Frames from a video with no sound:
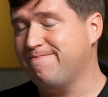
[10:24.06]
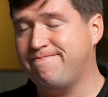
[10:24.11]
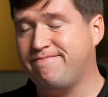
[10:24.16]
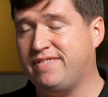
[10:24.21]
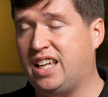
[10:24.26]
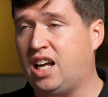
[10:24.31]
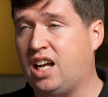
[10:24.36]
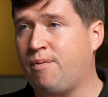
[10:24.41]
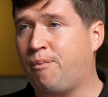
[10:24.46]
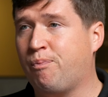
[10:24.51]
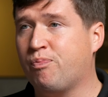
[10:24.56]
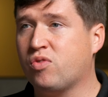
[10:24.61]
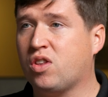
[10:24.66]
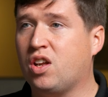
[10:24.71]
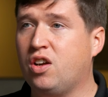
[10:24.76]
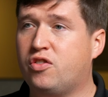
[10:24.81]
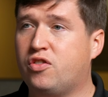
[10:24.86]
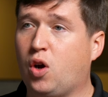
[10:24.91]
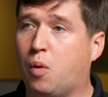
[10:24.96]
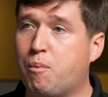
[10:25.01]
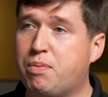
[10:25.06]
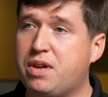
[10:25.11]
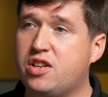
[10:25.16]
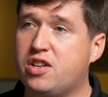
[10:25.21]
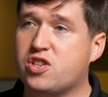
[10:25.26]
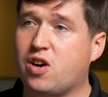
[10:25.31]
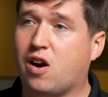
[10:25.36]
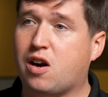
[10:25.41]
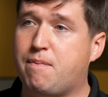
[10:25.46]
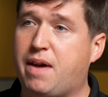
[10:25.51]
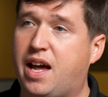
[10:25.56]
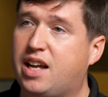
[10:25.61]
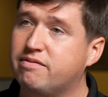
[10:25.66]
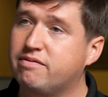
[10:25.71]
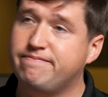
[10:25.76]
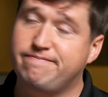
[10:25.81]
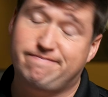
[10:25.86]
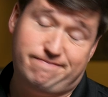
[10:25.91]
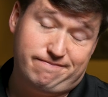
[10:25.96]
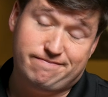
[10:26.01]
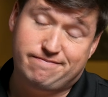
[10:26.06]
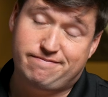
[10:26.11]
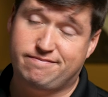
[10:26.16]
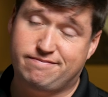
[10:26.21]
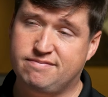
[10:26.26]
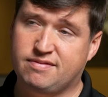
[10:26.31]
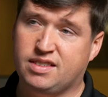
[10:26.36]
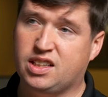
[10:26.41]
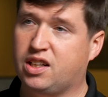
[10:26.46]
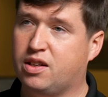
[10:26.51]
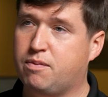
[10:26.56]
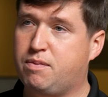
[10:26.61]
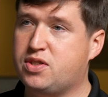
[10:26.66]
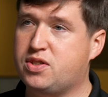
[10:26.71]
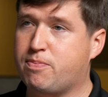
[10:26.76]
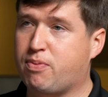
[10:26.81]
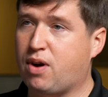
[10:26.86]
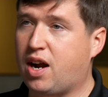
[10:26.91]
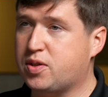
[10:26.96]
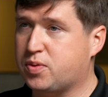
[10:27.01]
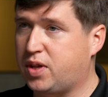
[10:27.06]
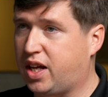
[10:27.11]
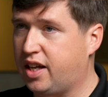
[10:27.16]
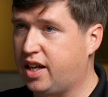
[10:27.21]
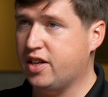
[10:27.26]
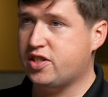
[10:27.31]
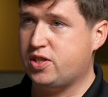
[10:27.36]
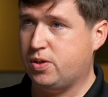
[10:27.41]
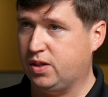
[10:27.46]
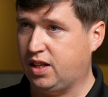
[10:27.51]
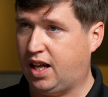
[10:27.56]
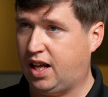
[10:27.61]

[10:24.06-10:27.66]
Yeah, don't be a jerk, man. be surprised where that can get you in